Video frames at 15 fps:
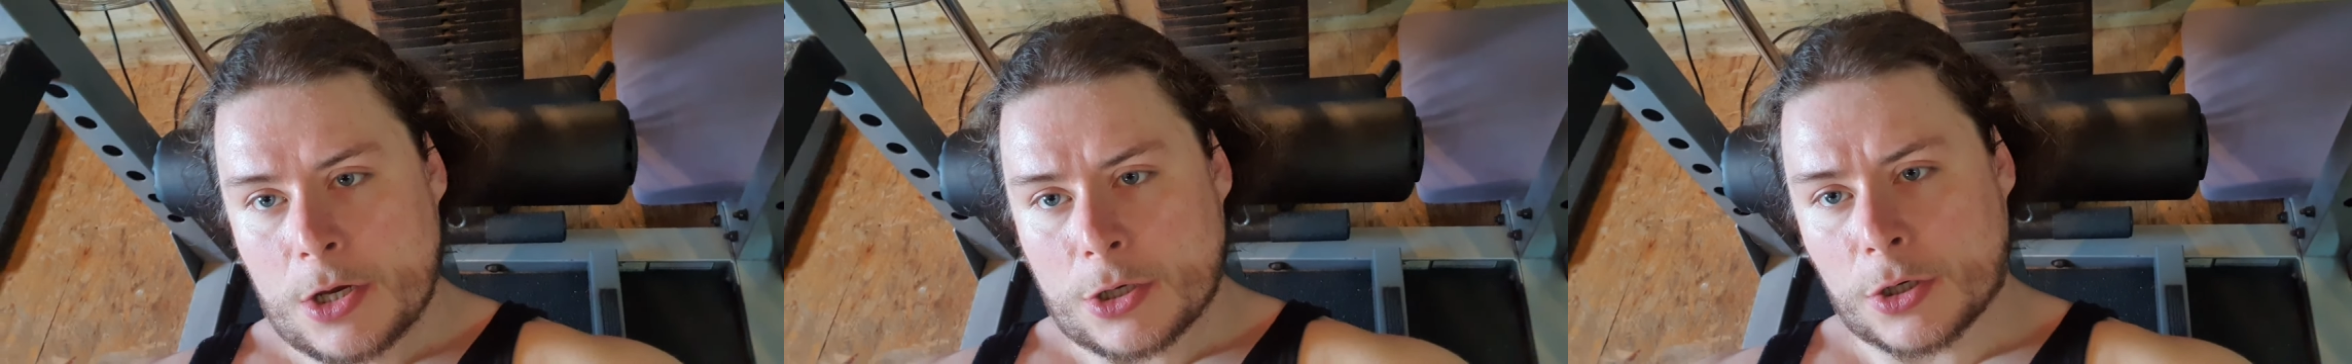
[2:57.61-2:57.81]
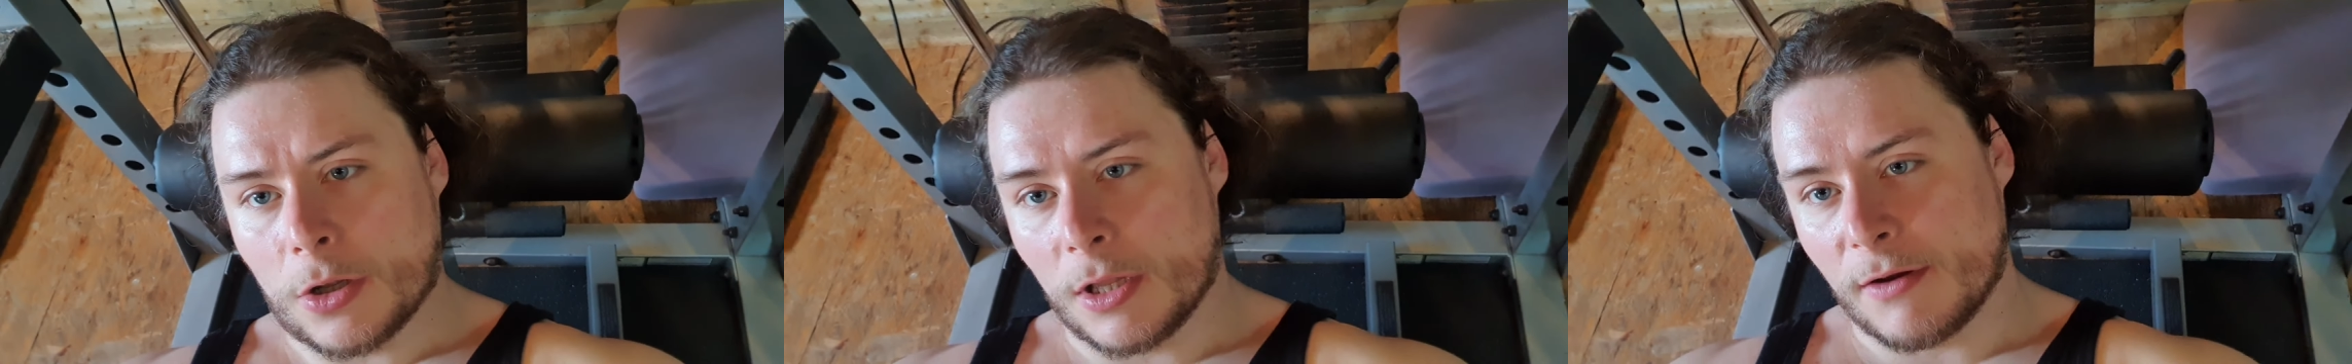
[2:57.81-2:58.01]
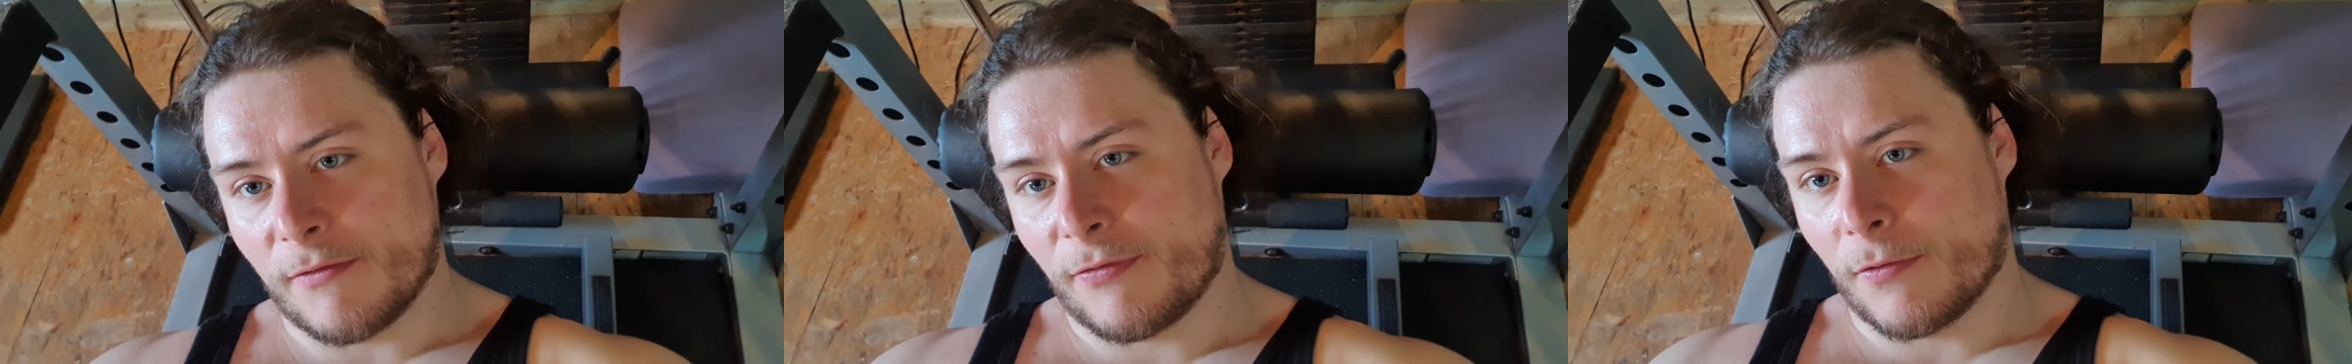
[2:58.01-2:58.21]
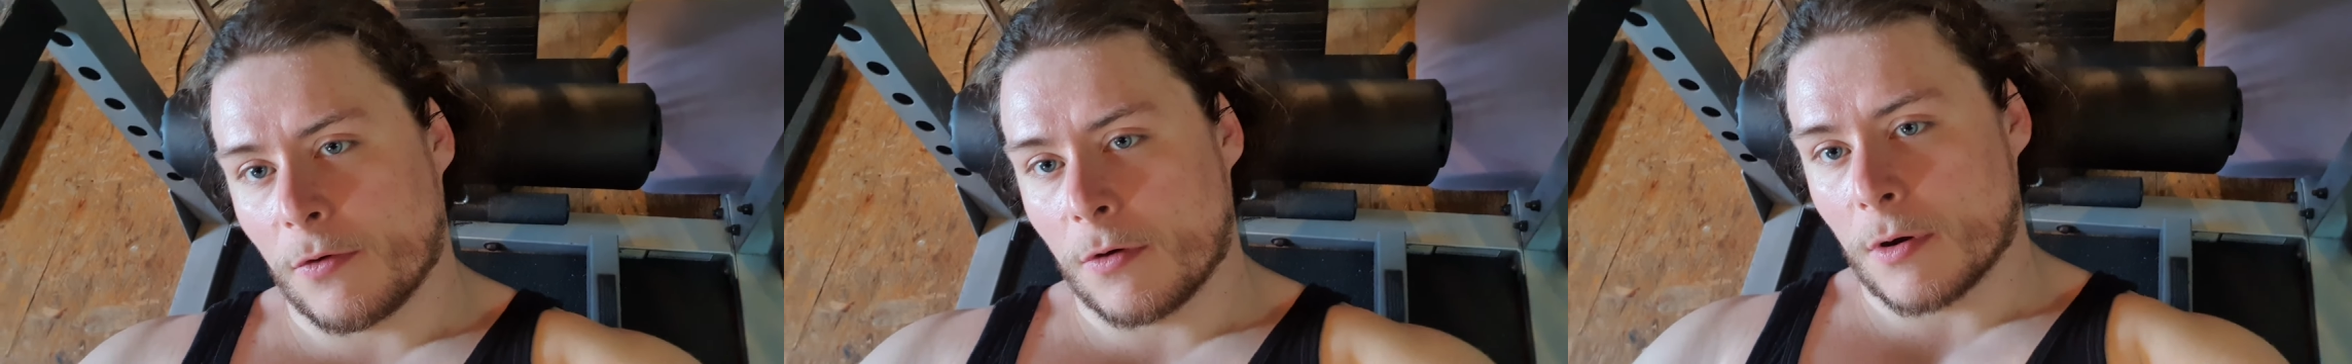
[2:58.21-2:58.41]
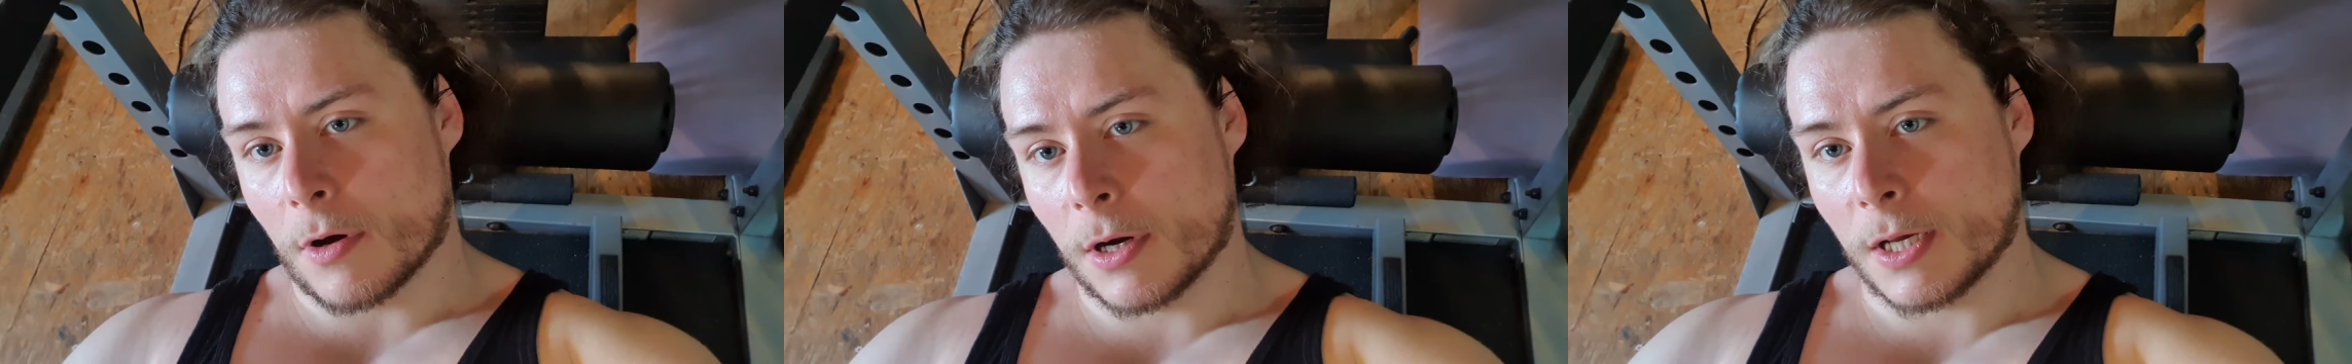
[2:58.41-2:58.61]
calling
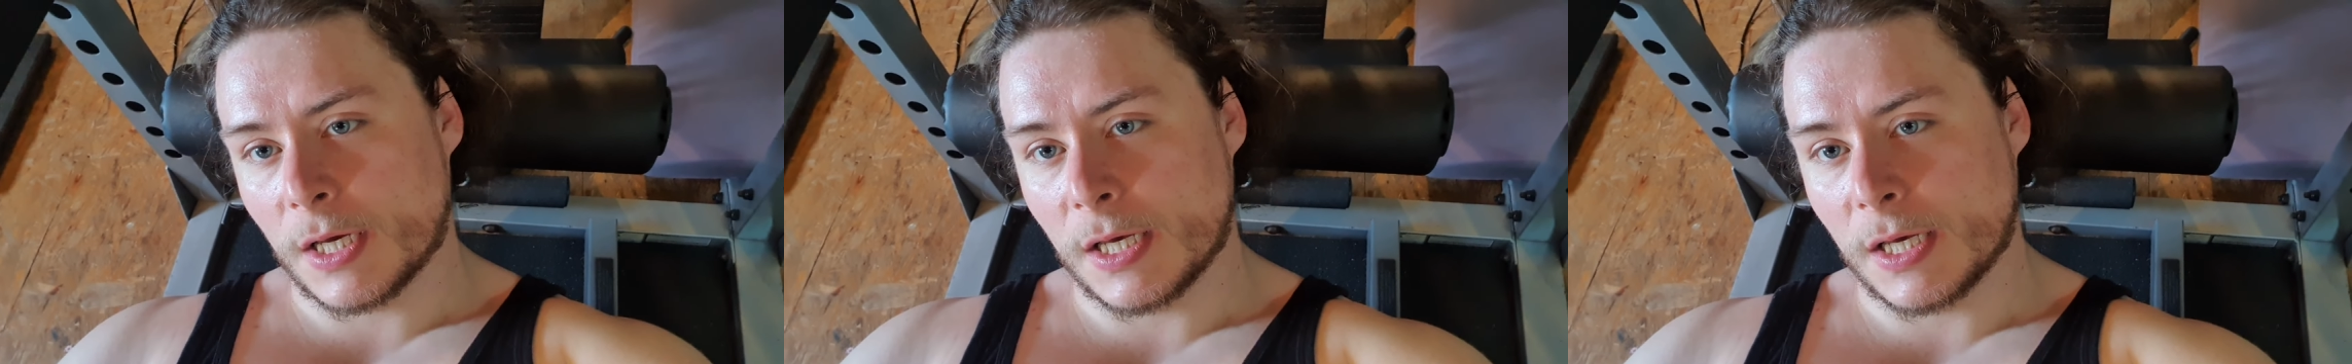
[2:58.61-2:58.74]
for